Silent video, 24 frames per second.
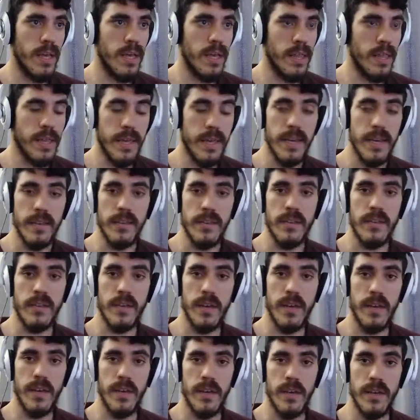This
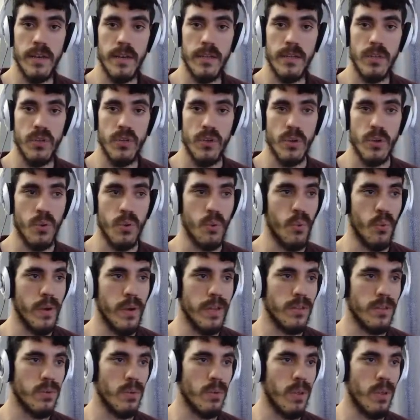took way
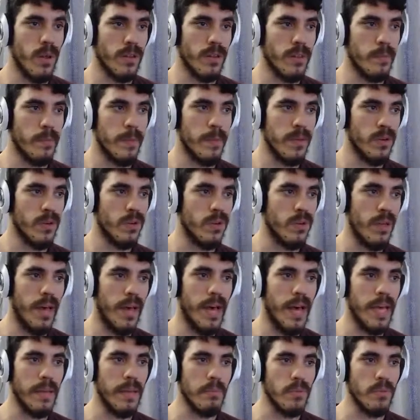too long to build.
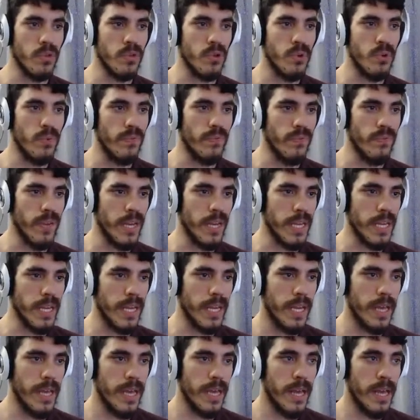I am too finicky.